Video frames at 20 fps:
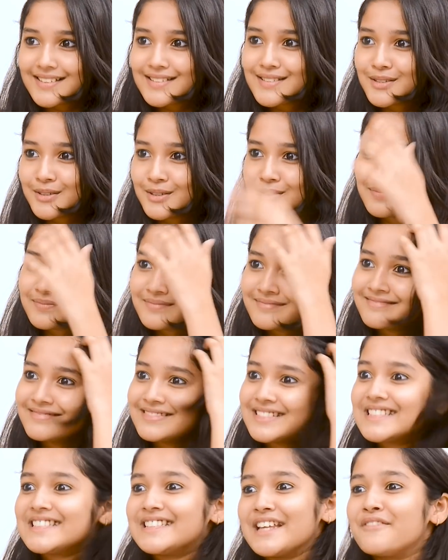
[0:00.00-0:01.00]
So
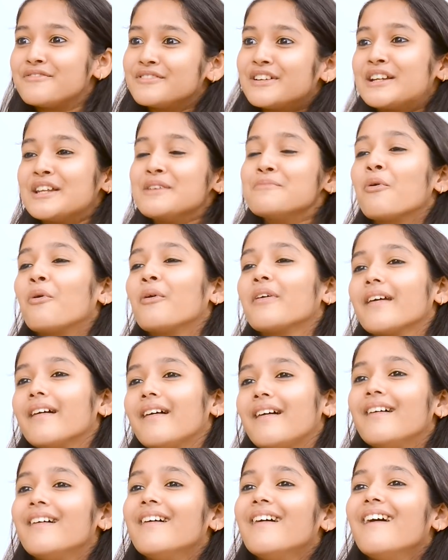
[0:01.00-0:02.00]
definitely more
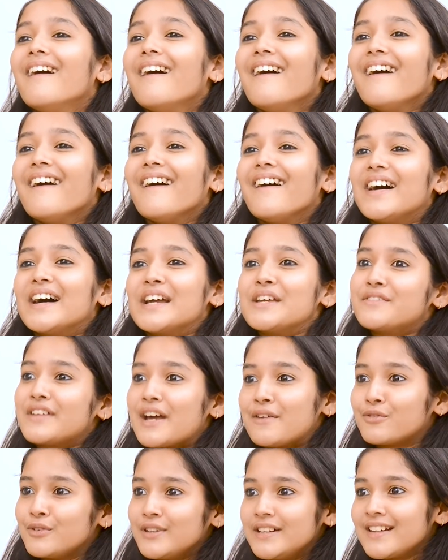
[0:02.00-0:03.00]
here. Even
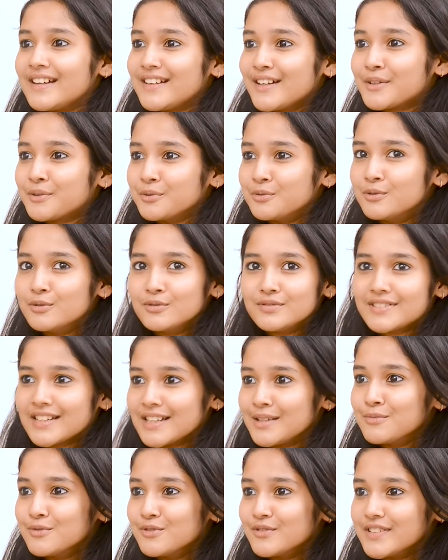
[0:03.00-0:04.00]
I've only done
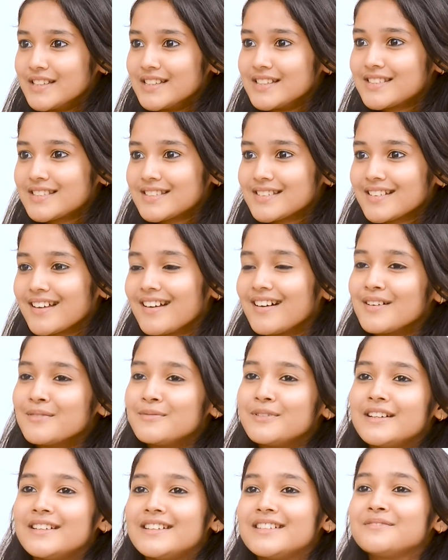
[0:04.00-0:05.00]
2-3 movies,
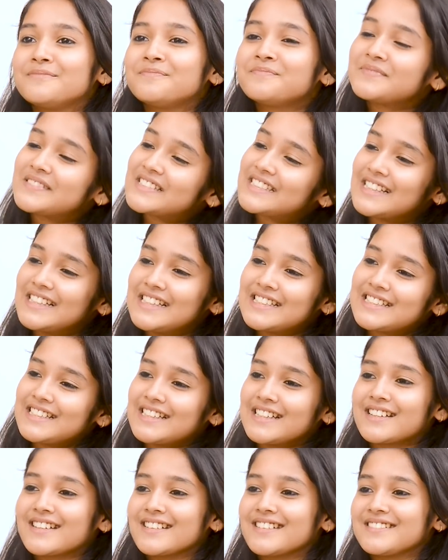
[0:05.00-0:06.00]
but still it's
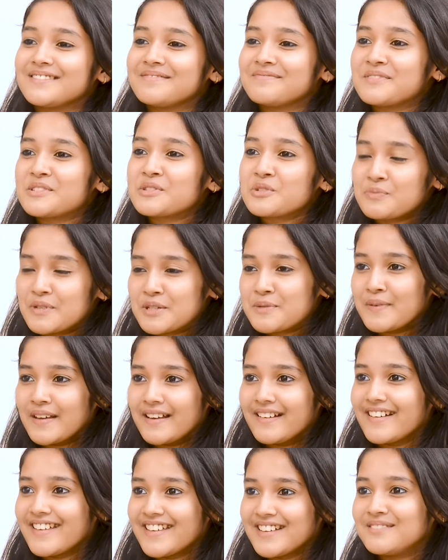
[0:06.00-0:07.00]
so much
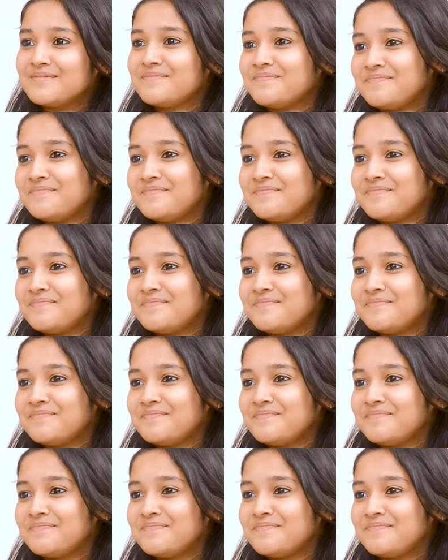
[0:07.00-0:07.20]
bigger here.